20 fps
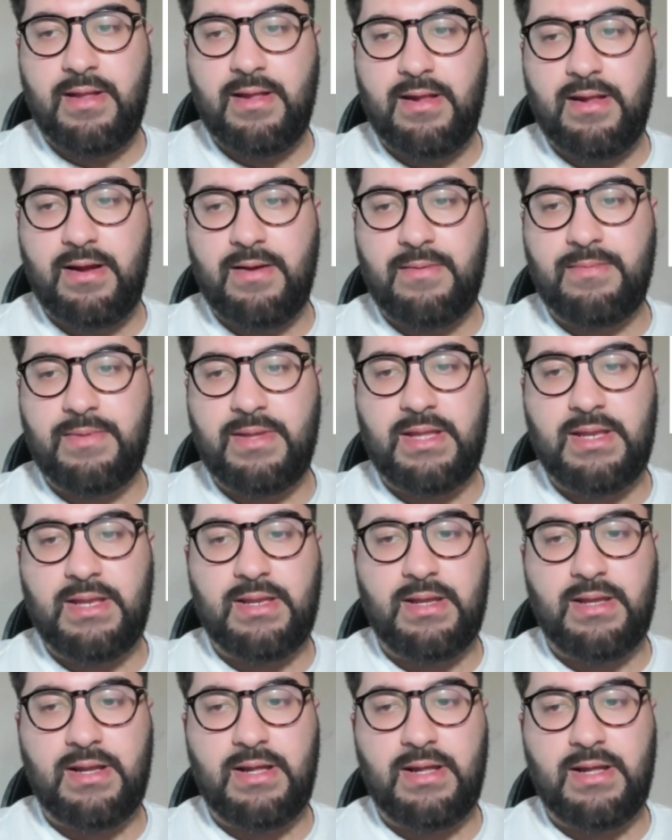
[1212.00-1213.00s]
I mean,
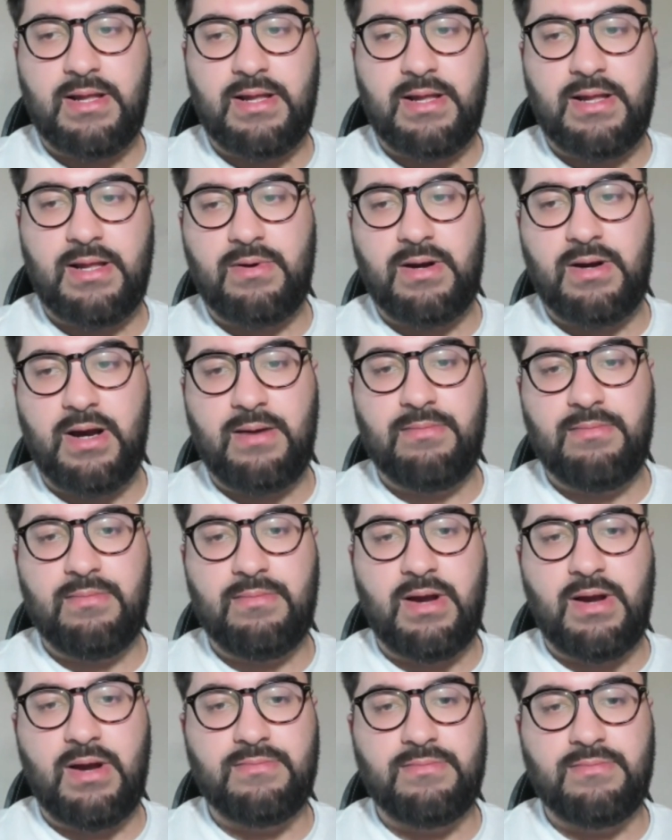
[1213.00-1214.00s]

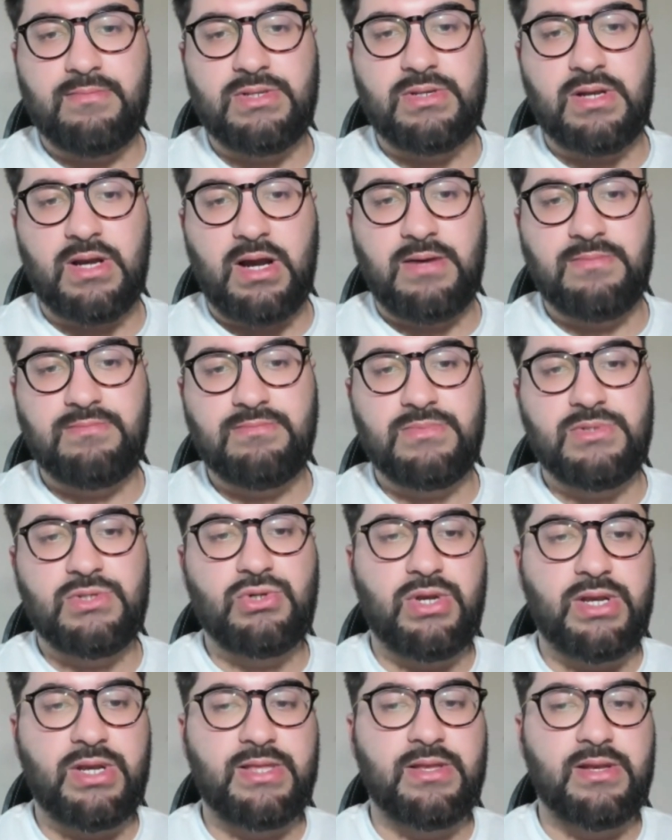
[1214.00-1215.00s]
I'm
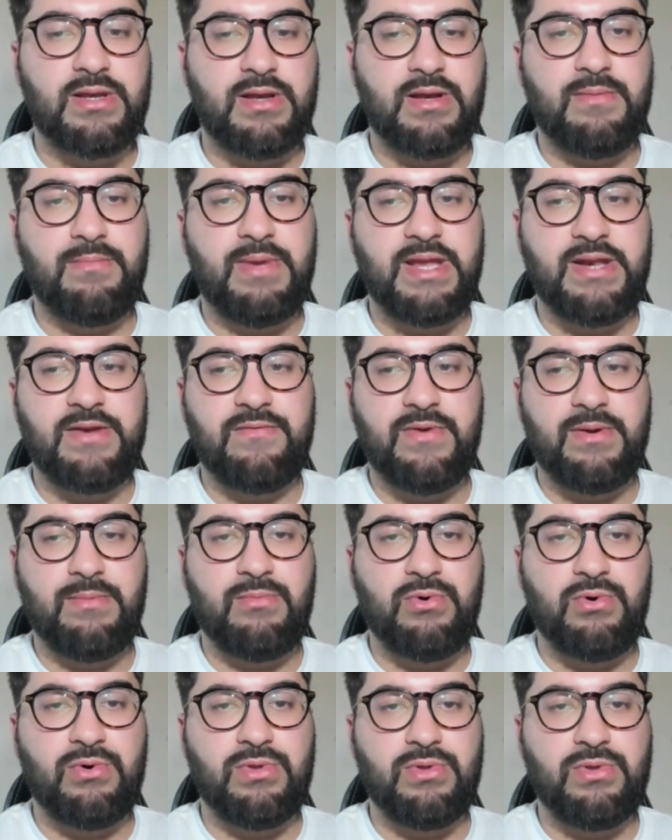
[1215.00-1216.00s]
enjoying the main event
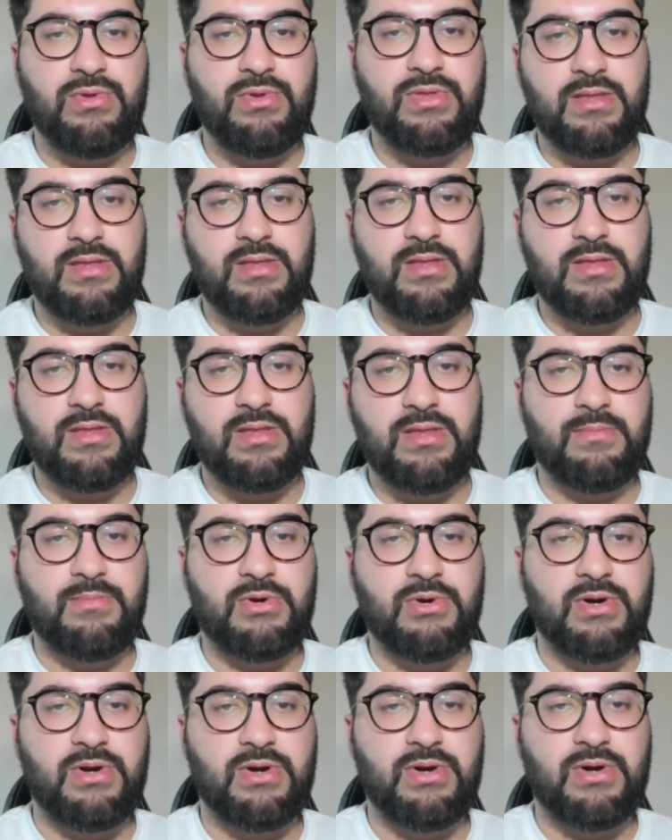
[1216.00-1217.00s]
more than the
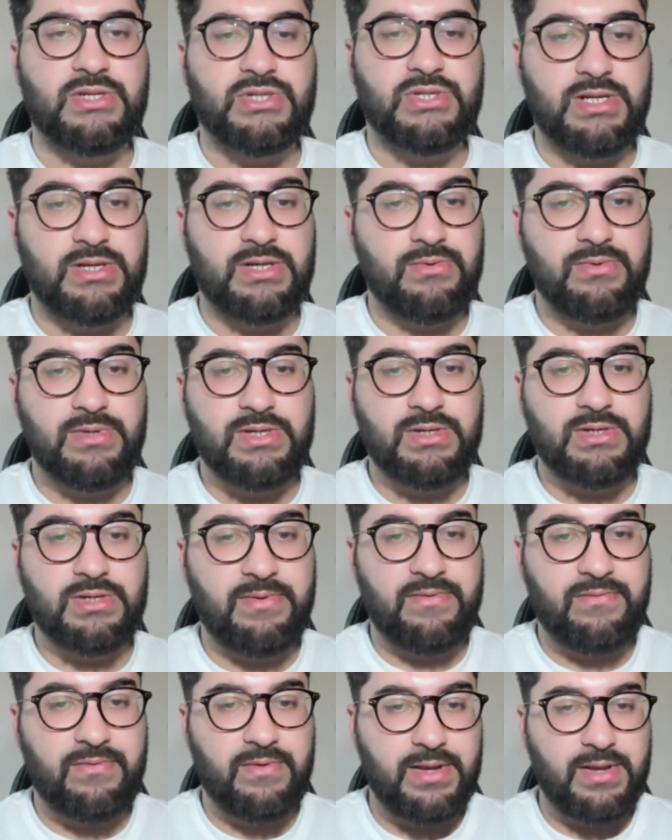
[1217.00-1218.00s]
McGregor and Chandler one. To be
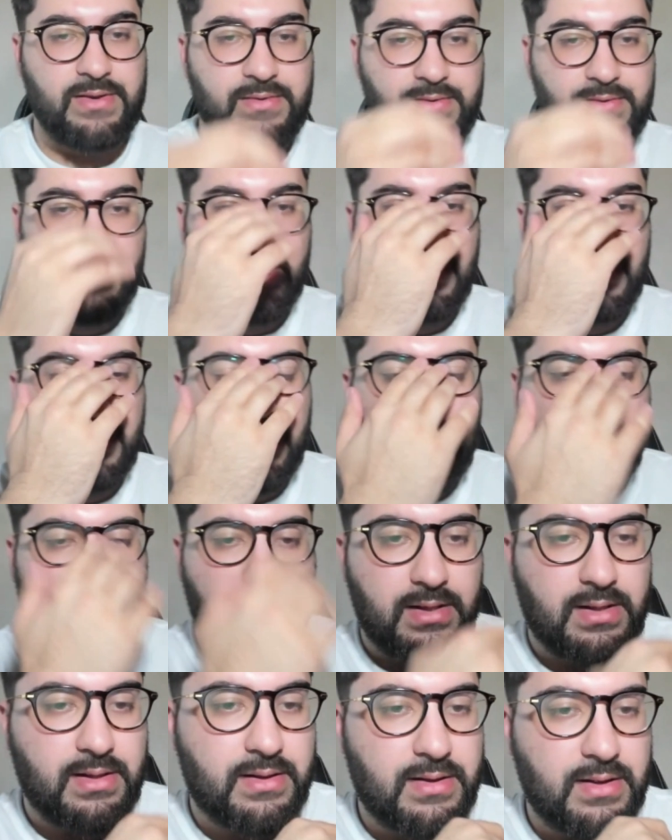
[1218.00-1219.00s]
fair,
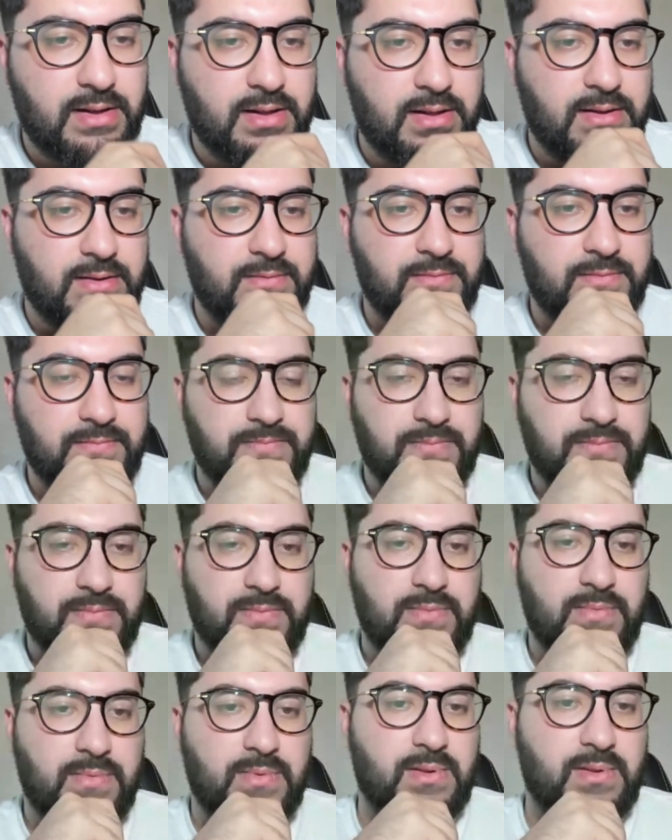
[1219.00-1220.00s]
um,
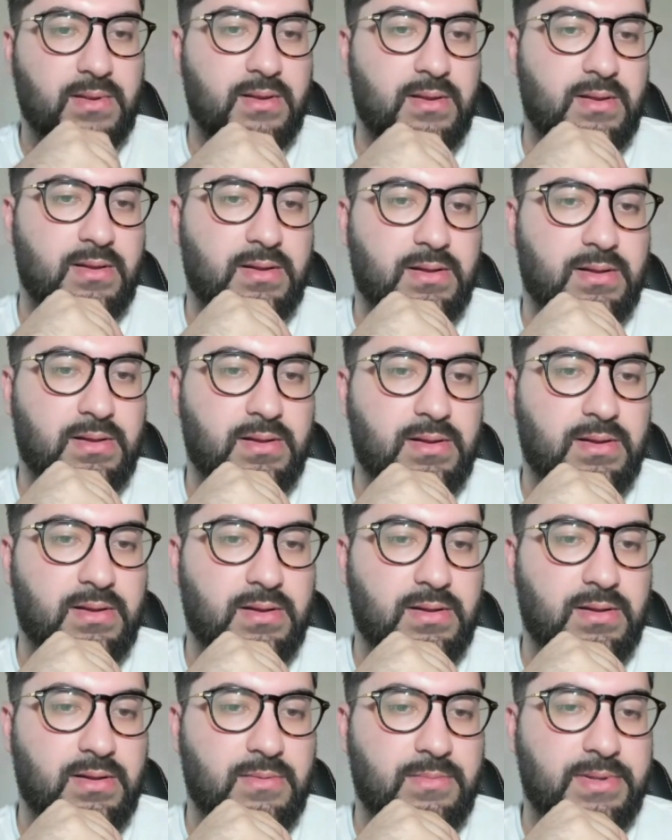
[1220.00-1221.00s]

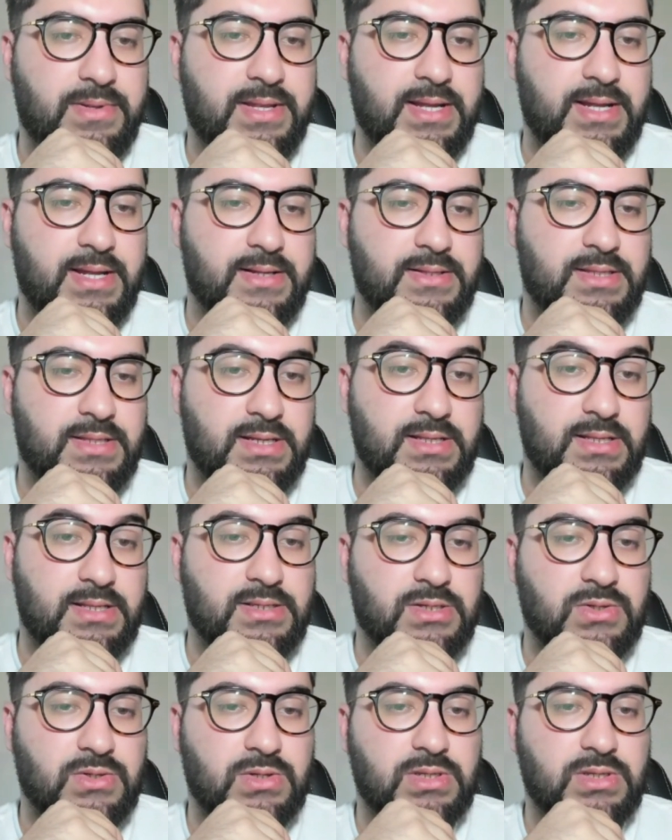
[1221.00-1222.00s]
but yeah, it's
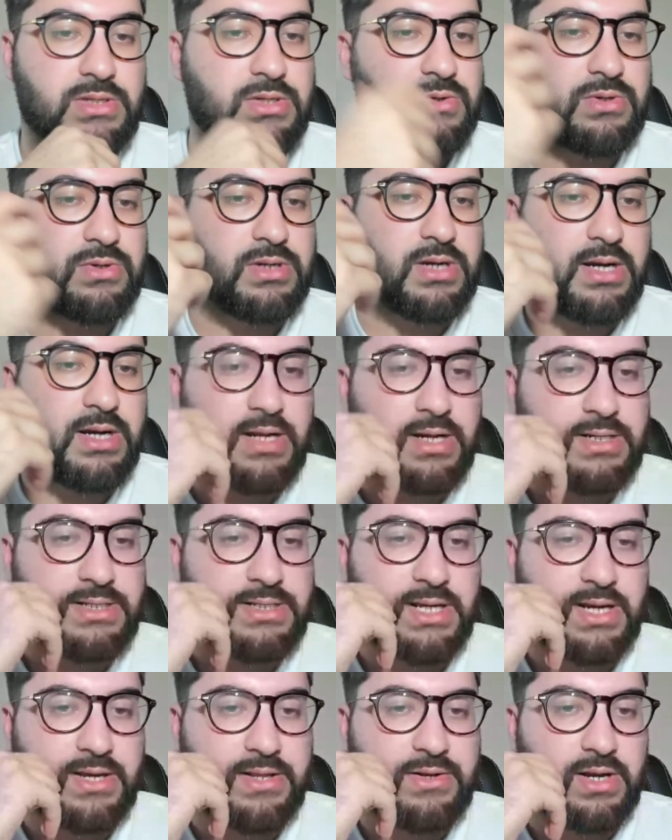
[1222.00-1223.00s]
a good card. Honestly,
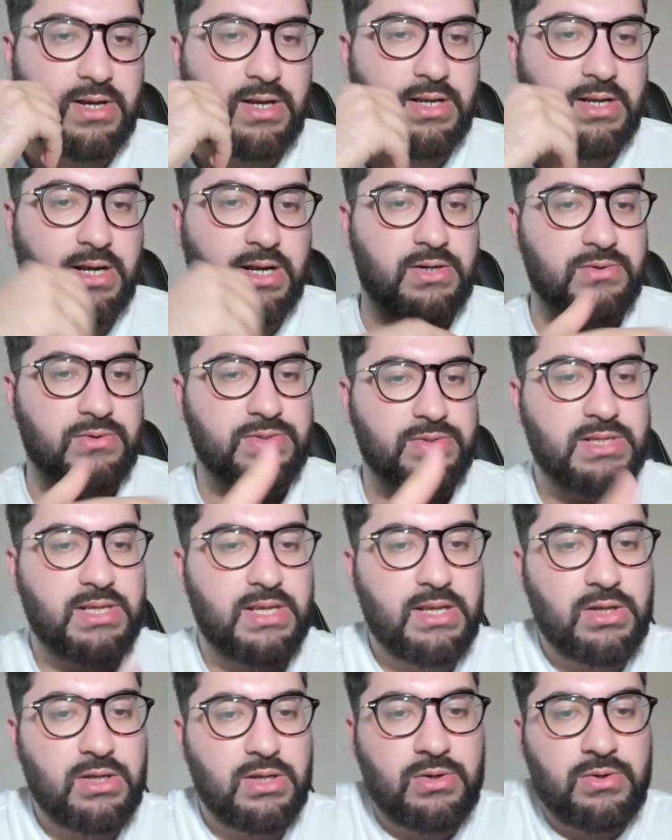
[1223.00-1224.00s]
I don't
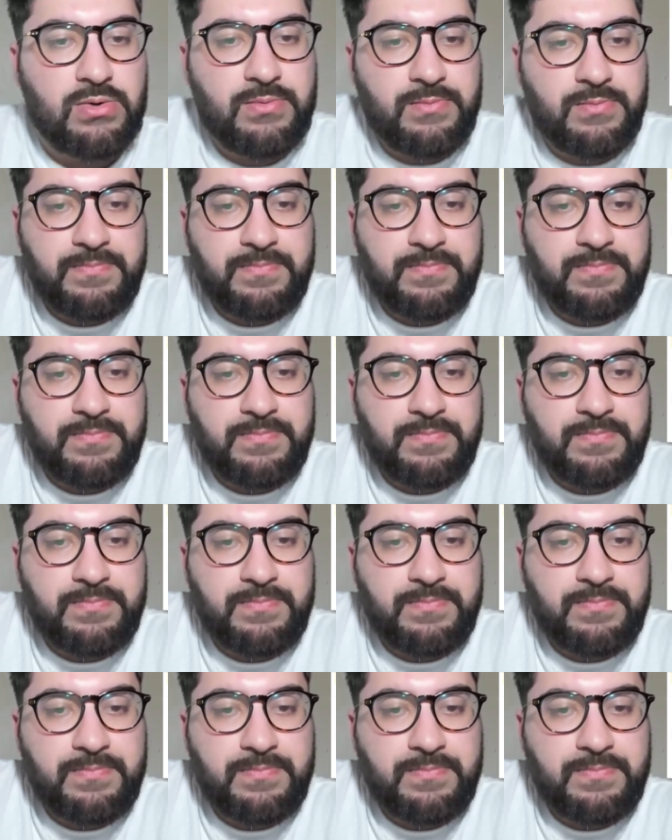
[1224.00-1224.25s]
see why.